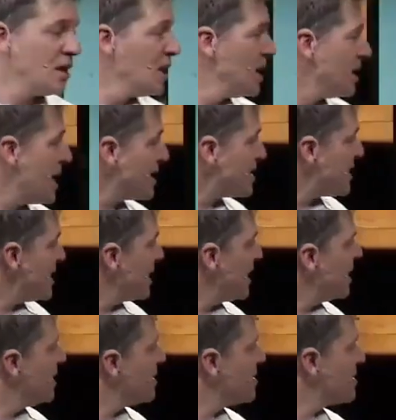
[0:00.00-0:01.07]
Next thing
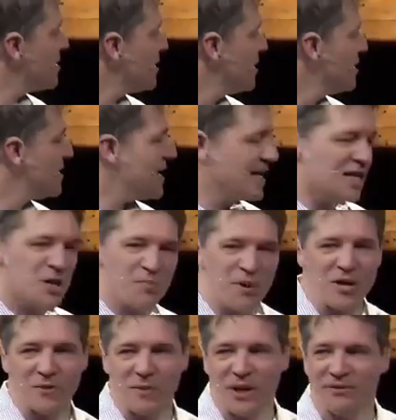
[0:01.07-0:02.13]
is to
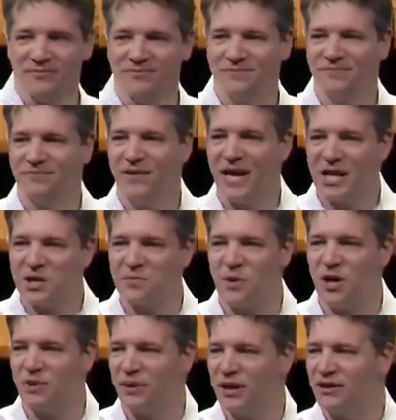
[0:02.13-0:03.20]
experiment.
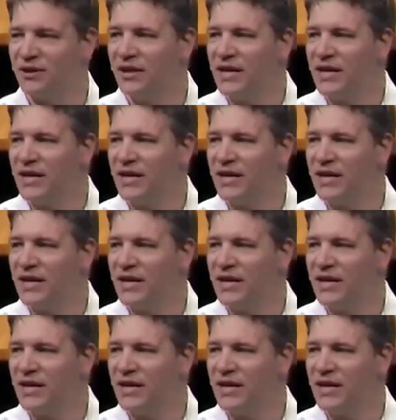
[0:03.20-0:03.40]
Experiment.